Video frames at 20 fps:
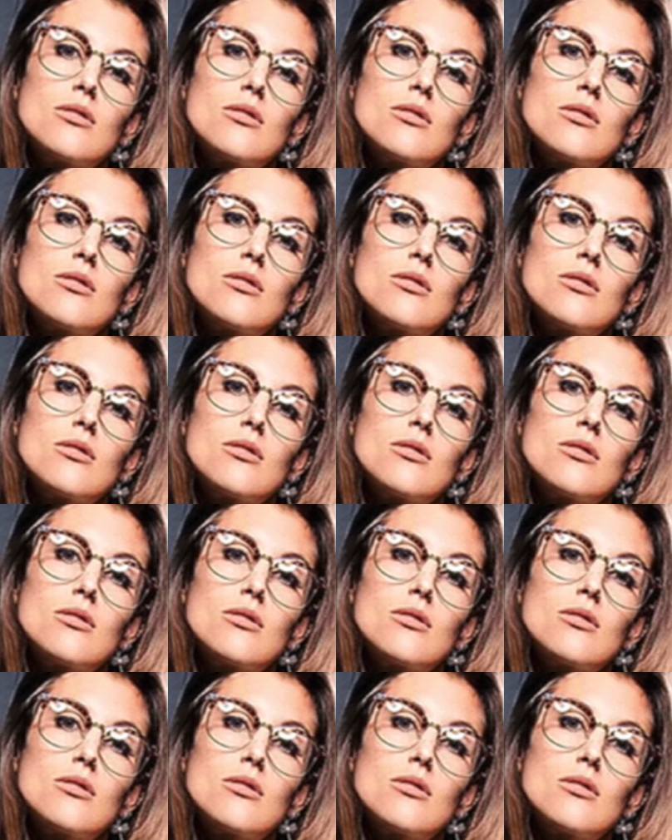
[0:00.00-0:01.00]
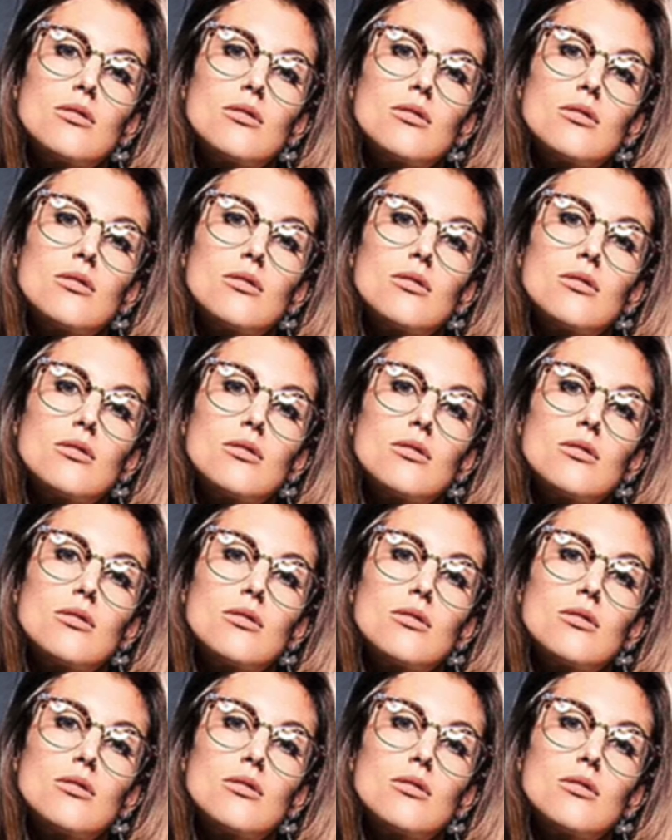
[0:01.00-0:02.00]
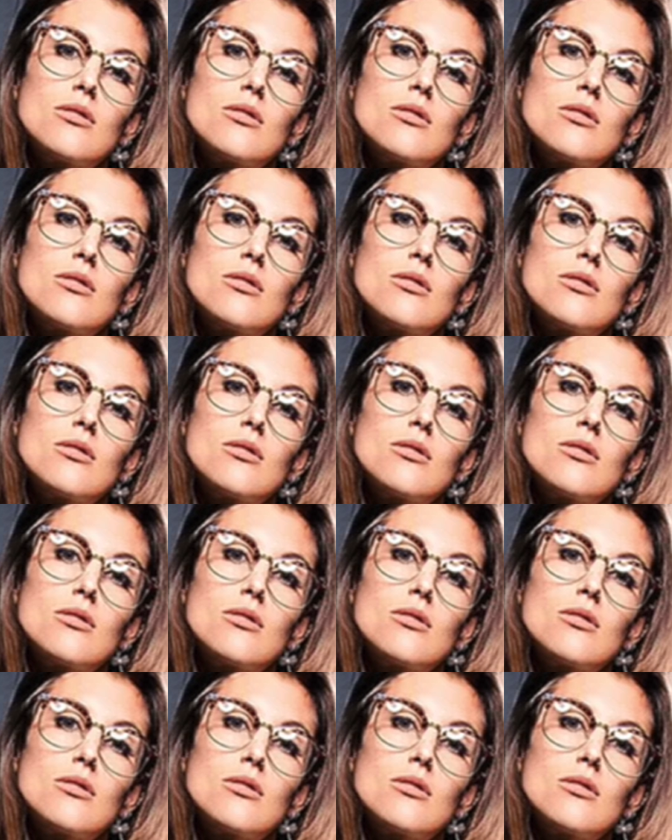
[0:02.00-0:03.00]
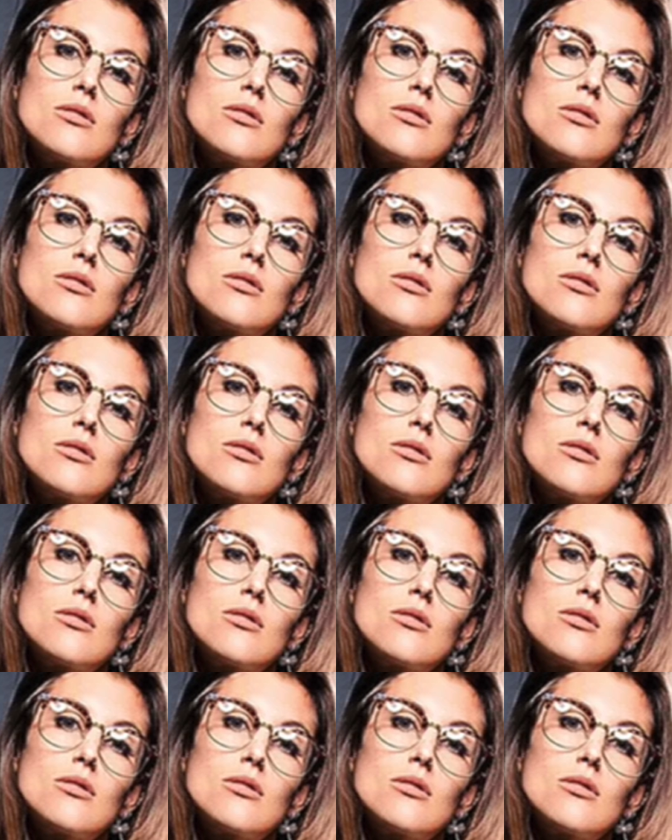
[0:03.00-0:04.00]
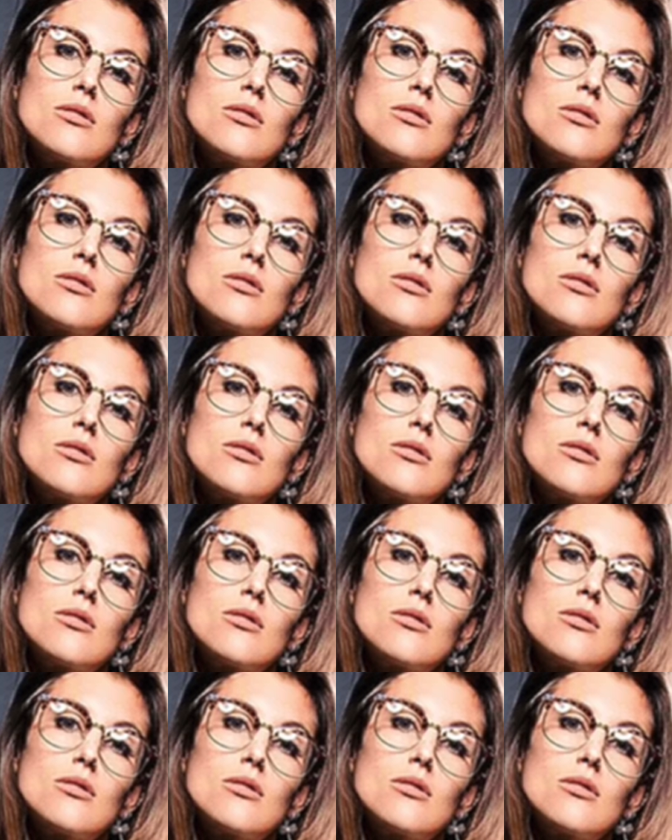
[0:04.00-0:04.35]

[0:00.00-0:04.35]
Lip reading: The face doesn't move, so there is nothing to read.